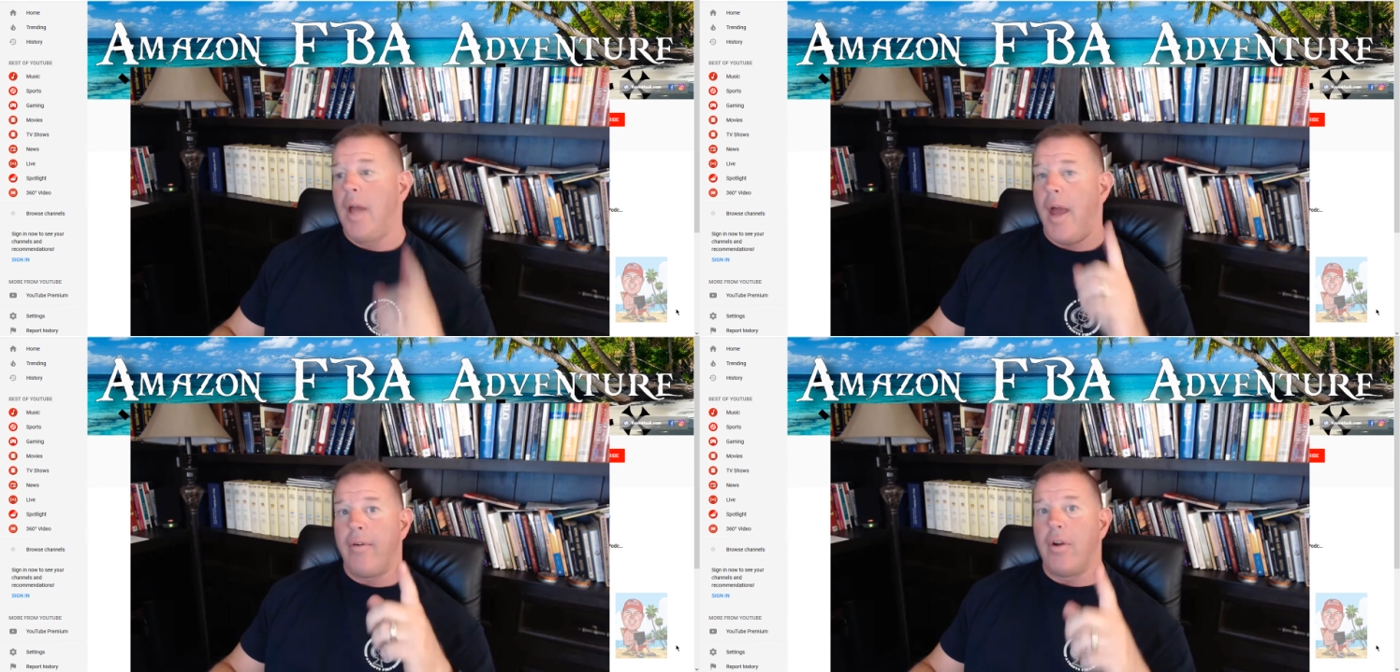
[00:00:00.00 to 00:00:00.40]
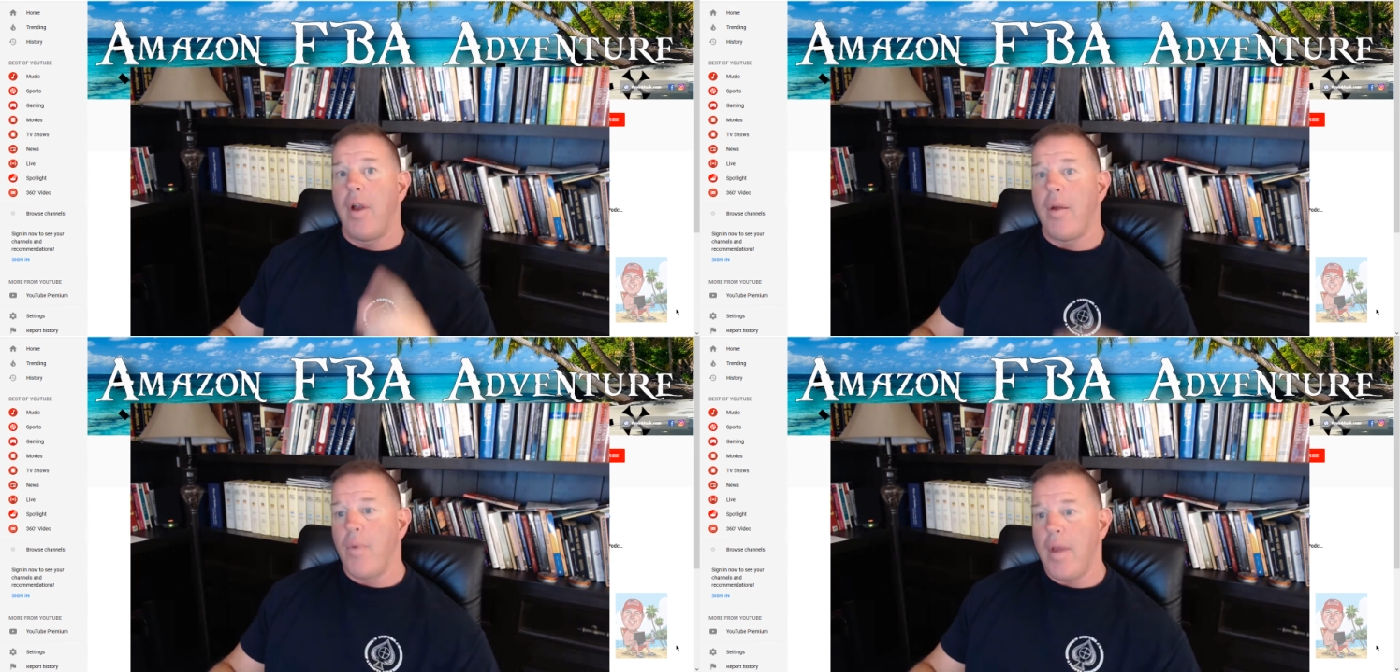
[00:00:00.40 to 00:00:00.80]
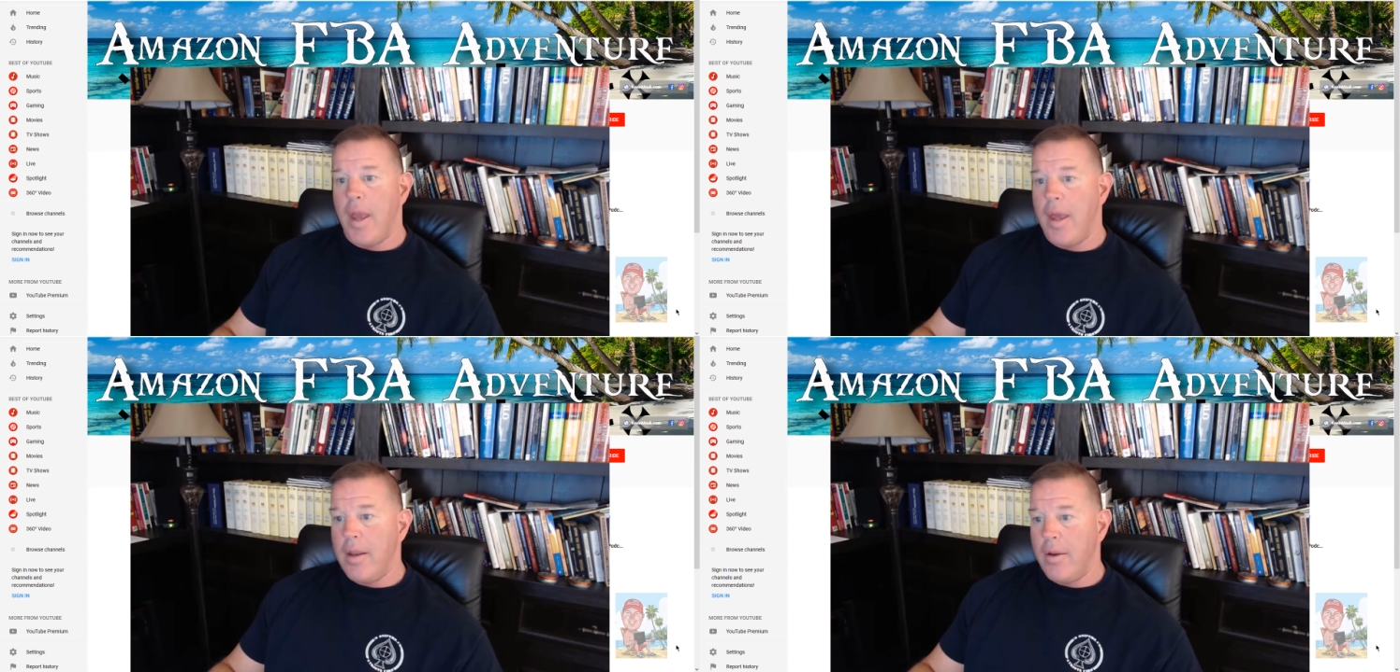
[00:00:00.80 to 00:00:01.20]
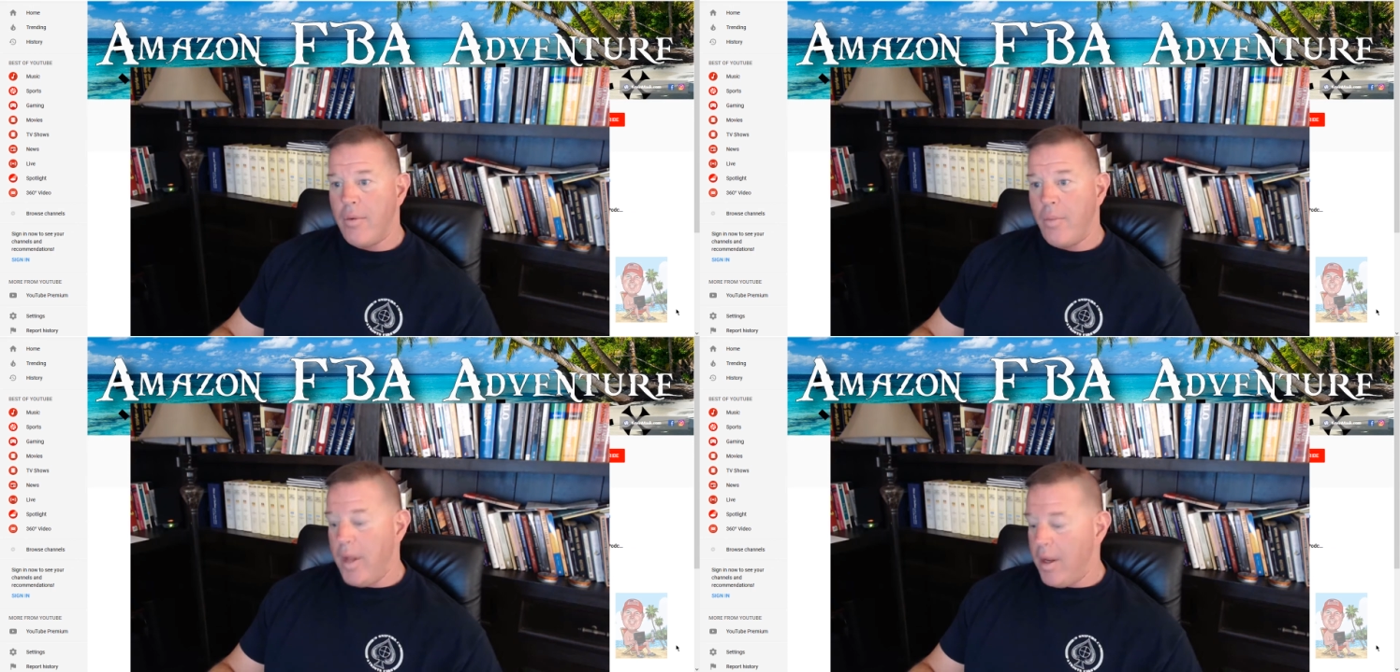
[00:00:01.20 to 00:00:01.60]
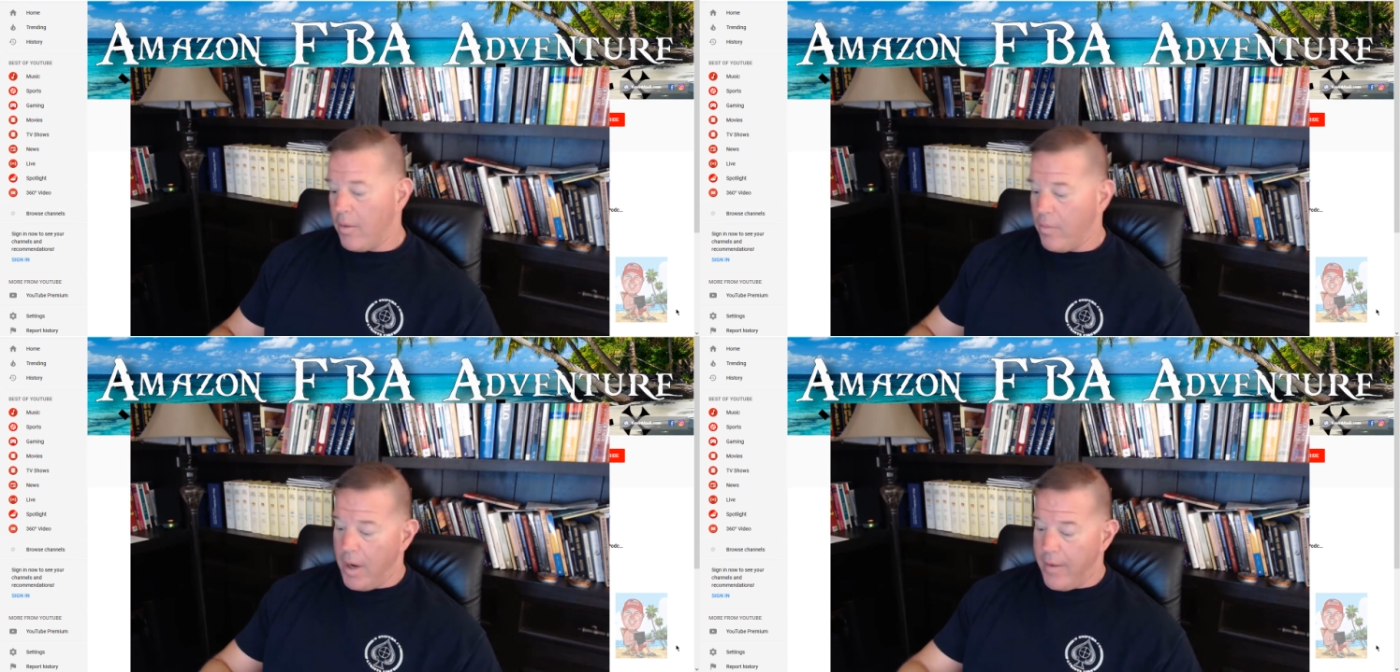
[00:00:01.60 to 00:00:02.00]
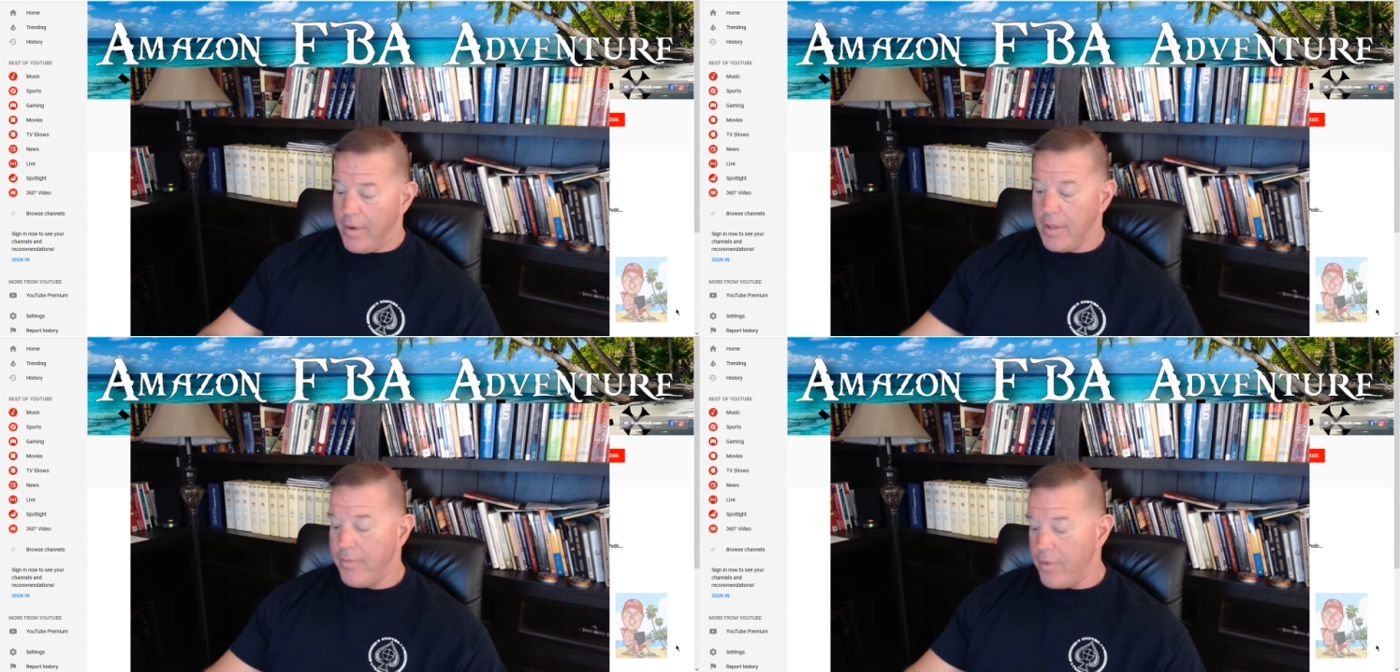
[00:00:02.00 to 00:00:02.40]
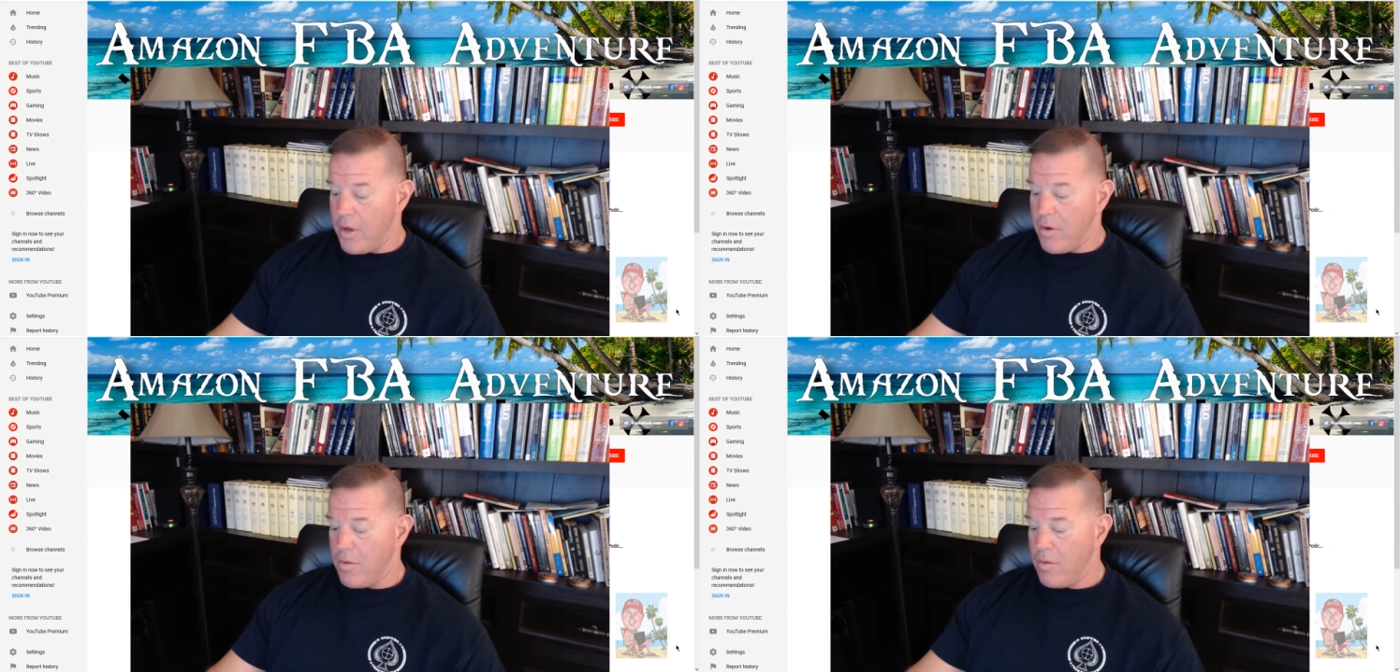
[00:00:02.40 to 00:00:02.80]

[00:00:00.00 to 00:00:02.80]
Have a great weekend or week or whatever it is for you.